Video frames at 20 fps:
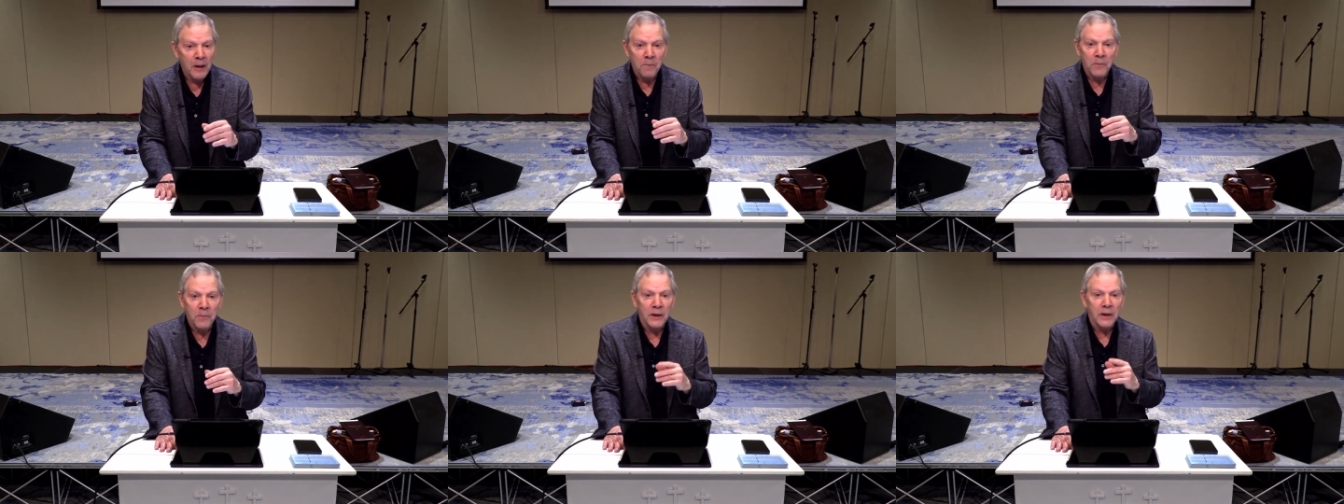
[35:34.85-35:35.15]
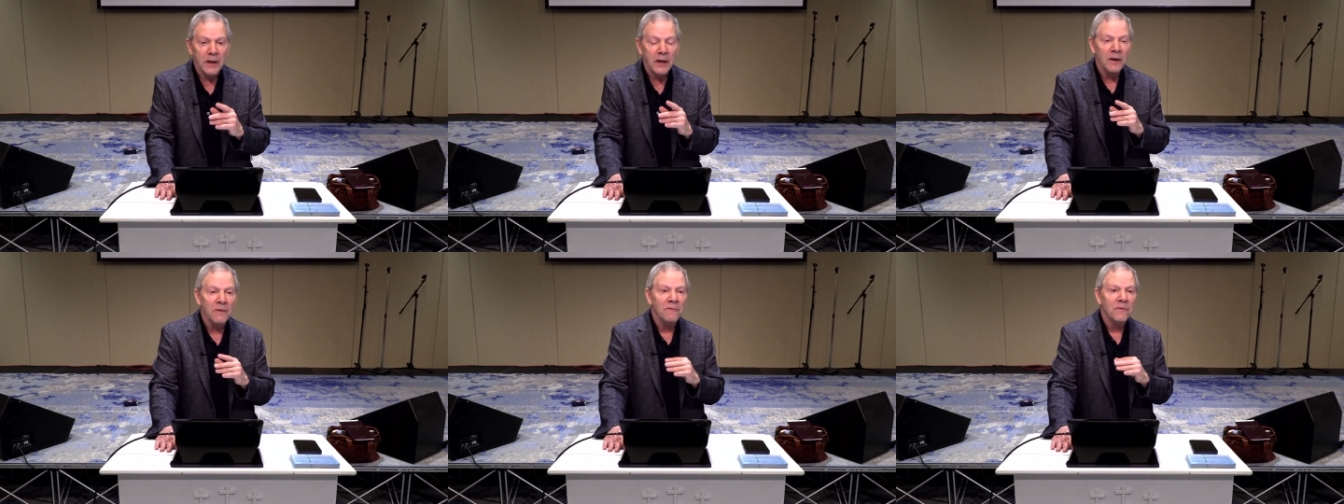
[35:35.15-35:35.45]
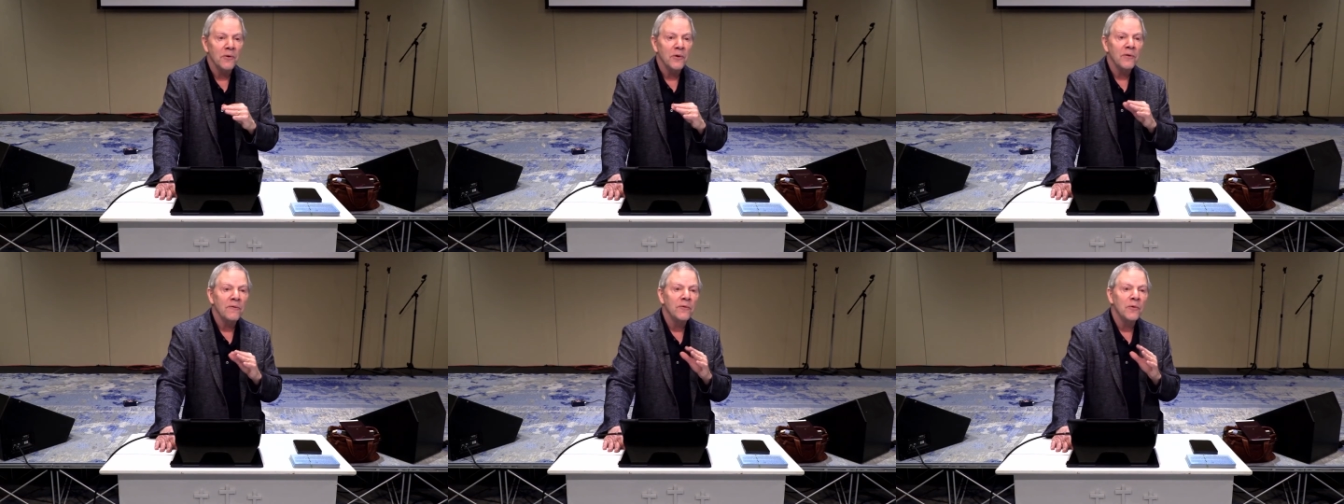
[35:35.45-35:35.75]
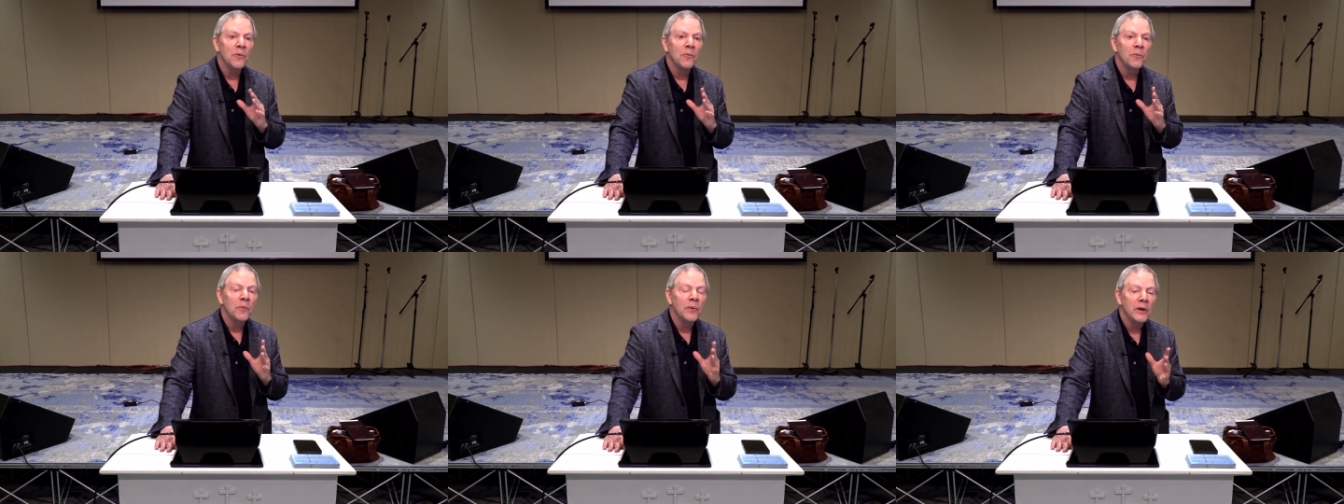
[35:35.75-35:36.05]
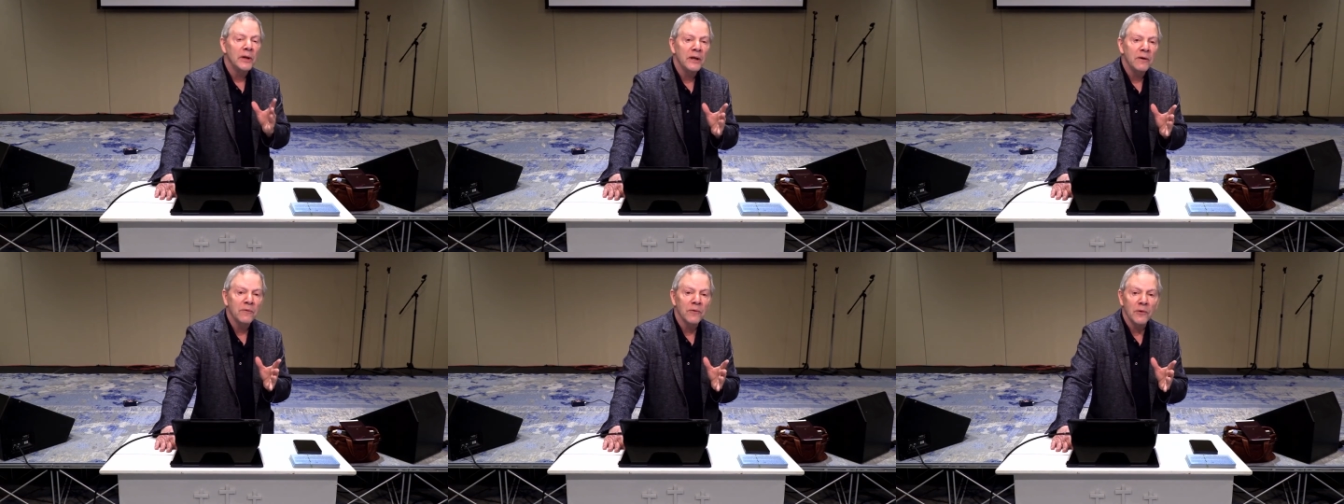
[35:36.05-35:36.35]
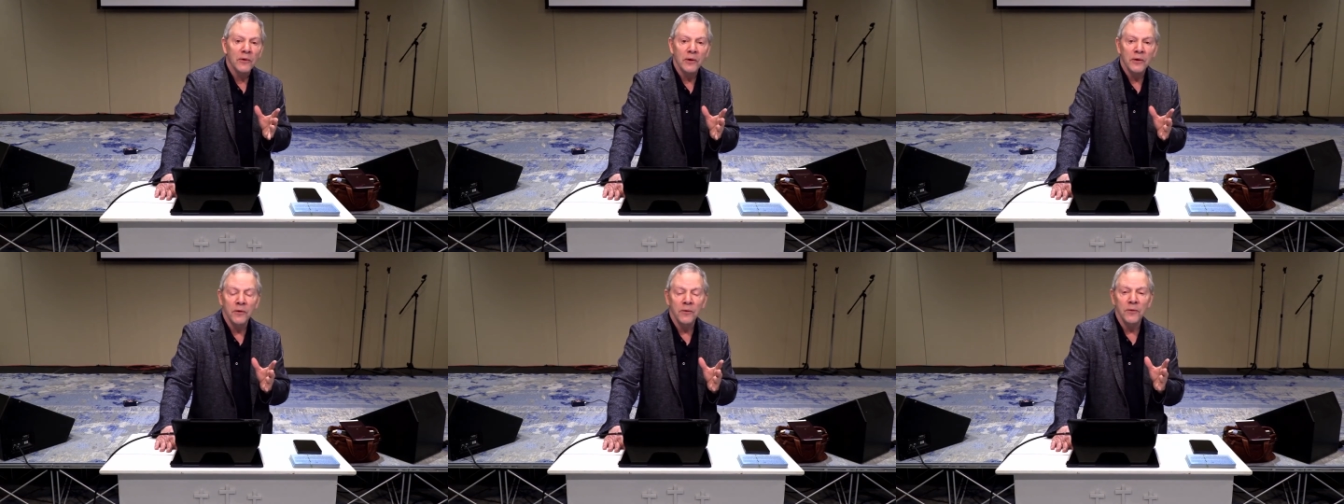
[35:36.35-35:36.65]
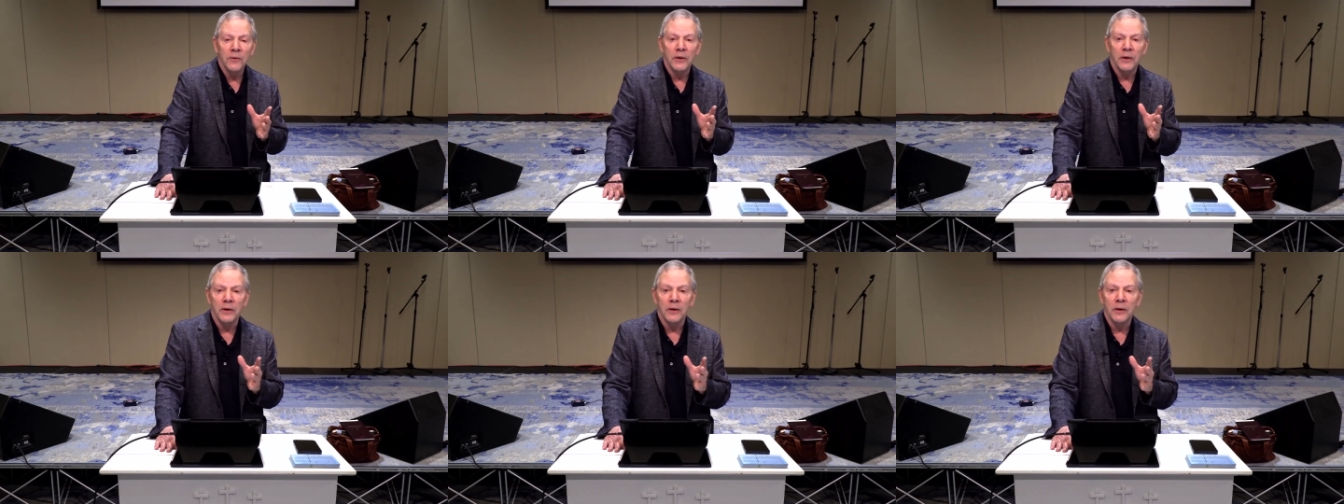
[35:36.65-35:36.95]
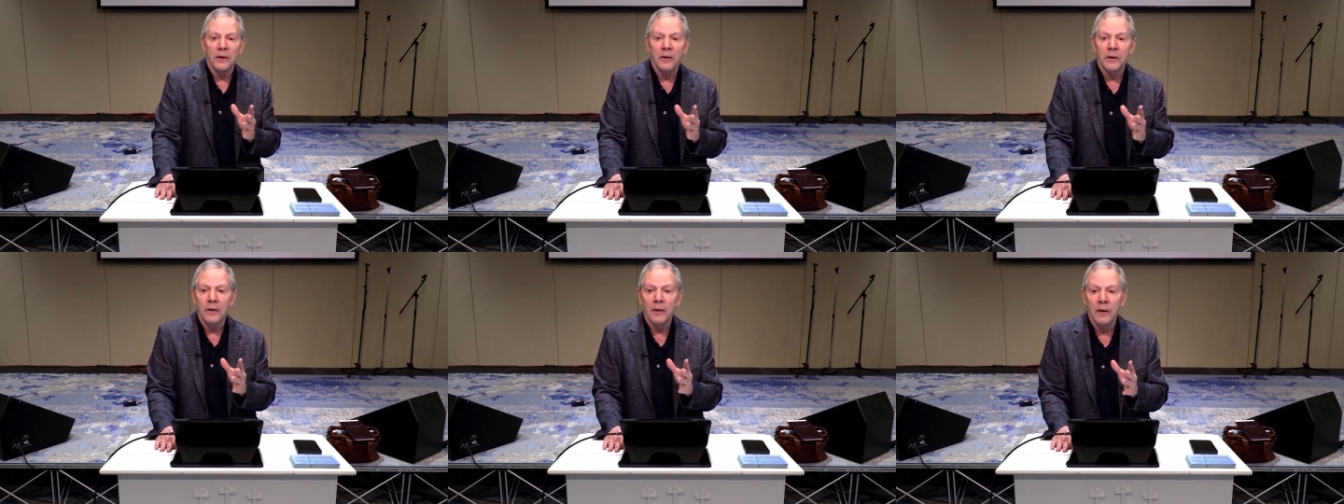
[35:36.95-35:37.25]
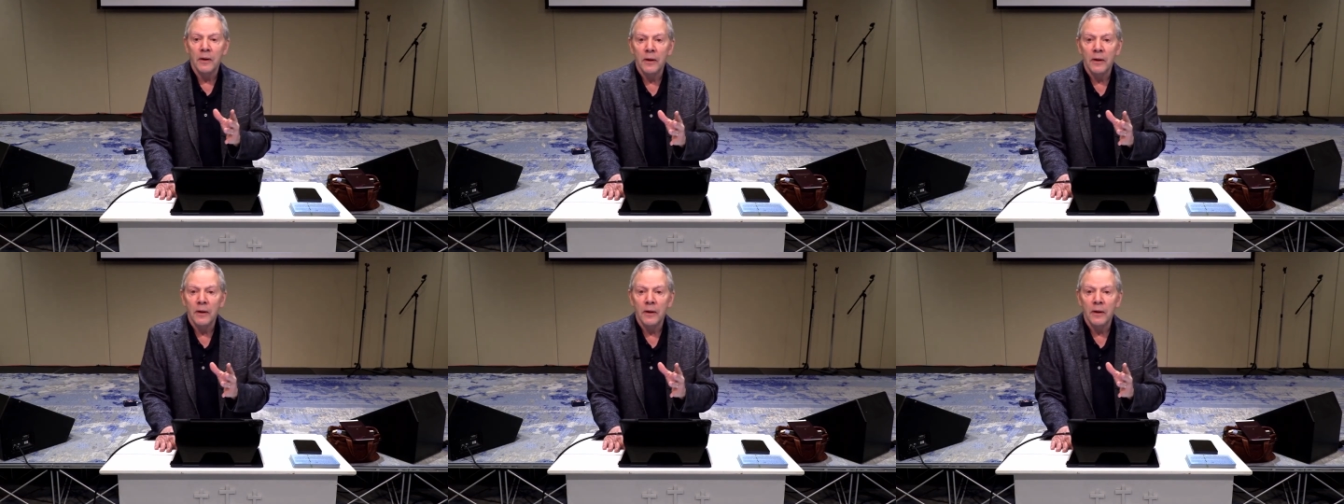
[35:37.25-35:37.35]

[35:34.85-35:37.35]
But again, very few believers do this.